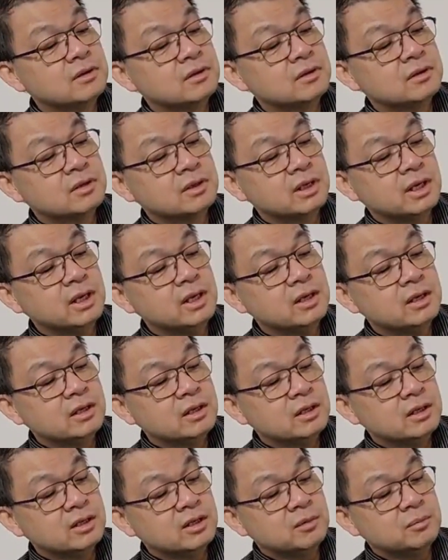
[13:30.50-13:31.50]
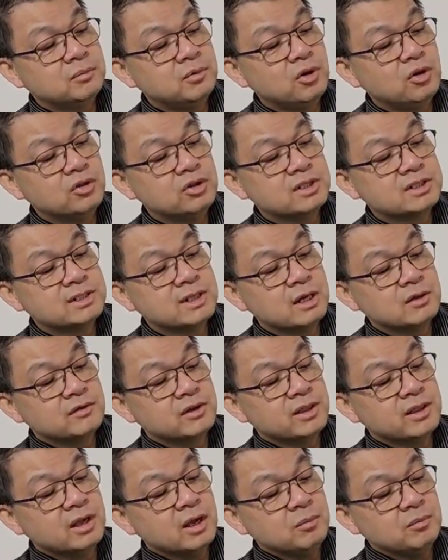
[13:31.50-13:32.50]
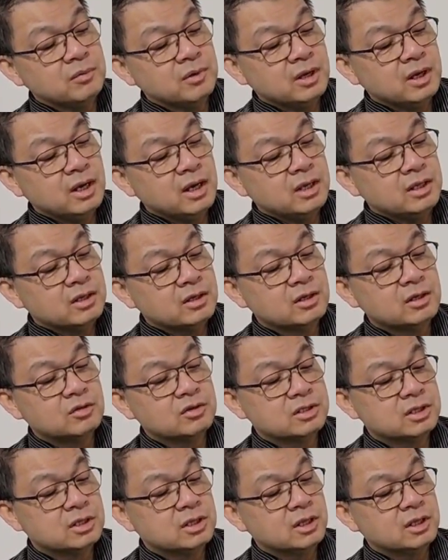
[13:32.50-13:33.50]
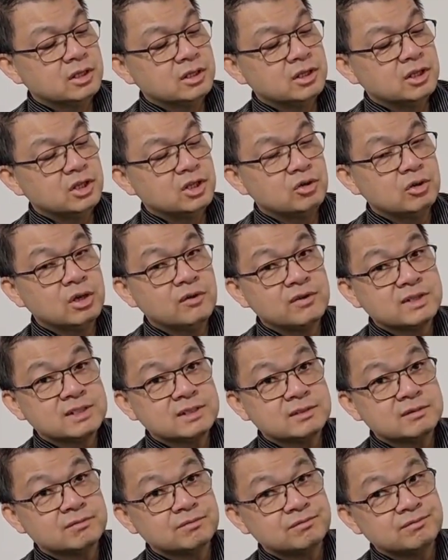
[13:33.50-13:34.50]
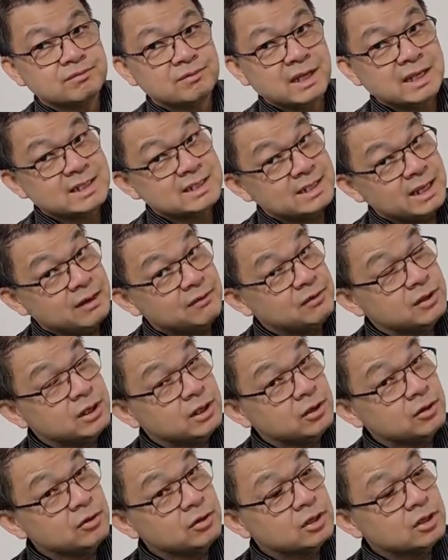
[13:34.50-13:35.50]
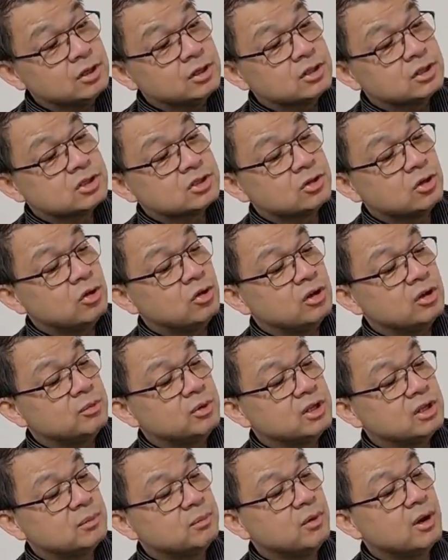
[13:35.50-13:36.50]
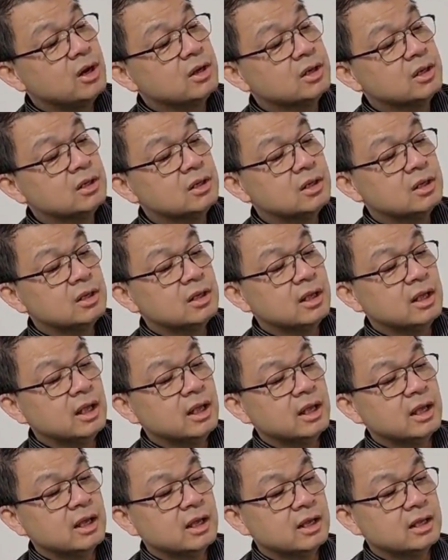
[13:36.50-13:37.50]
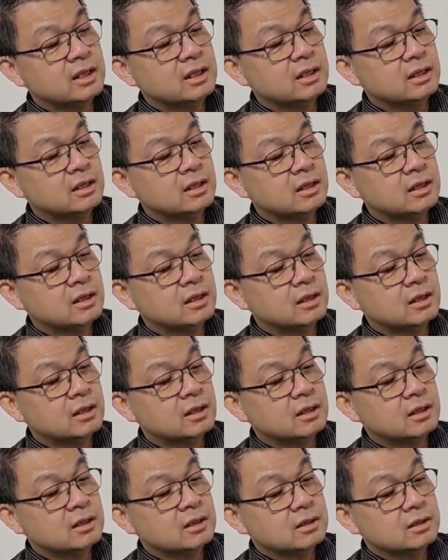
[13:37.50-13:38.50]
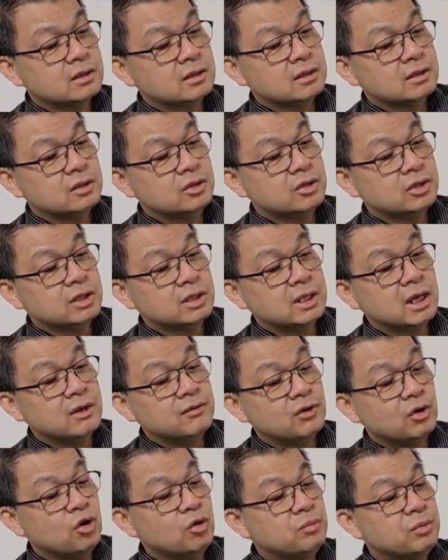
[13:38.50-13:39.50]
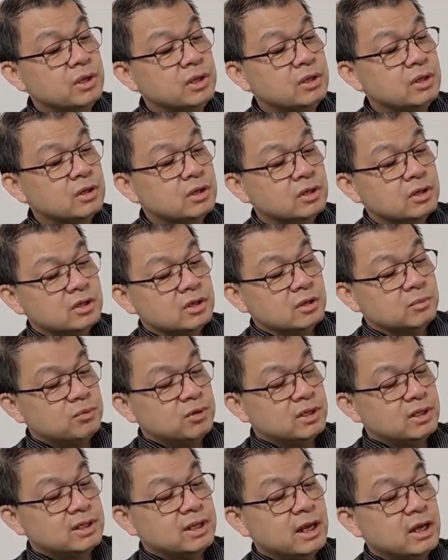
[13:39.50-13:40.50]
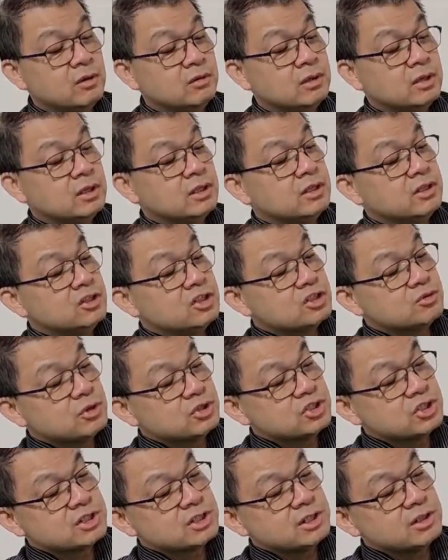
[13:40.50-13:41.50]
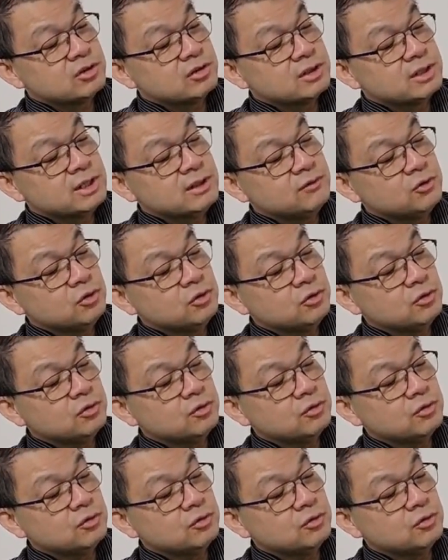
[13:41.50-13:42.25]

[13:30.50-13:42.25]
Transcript: Okay, you pull this down with your thumb and you close it. You do have a safety here, so you put it in your pocket and you can have it open. You put it down, you switch this little lever,